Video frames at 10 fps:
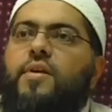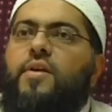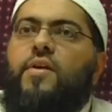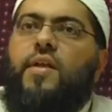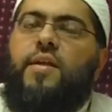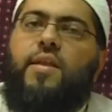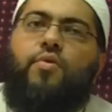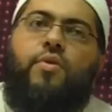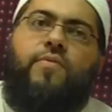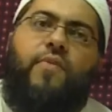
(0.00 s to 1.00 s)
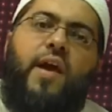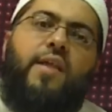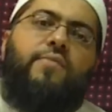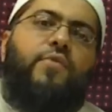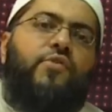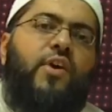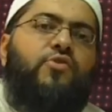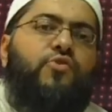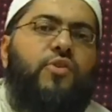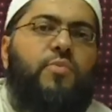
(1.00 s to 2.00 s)
You know, they were fighting for
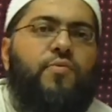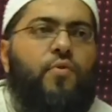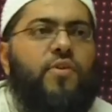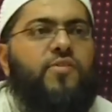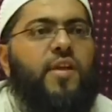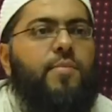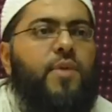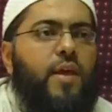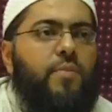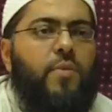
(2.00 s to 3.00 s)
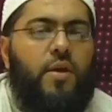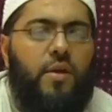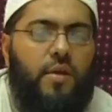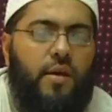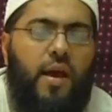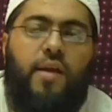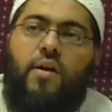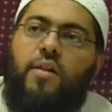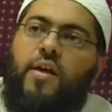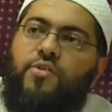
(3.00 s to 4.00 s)
centuries before Islam came. And
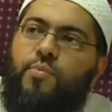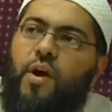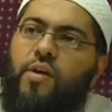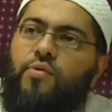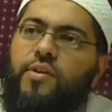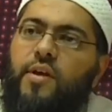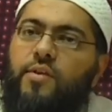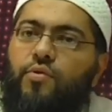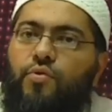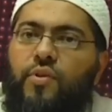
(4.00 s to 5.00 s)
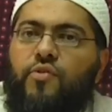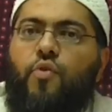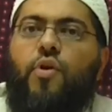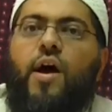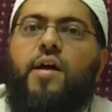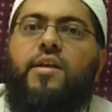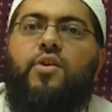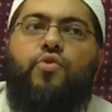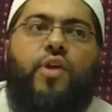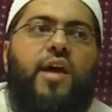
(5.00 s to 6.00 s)
Allah subhanahu wa ta'ala, through this
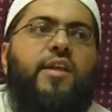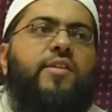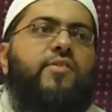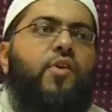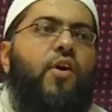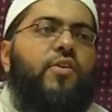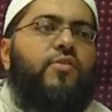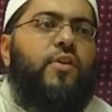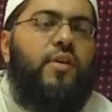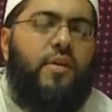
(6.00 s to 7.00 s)
Quran, He united these hearts.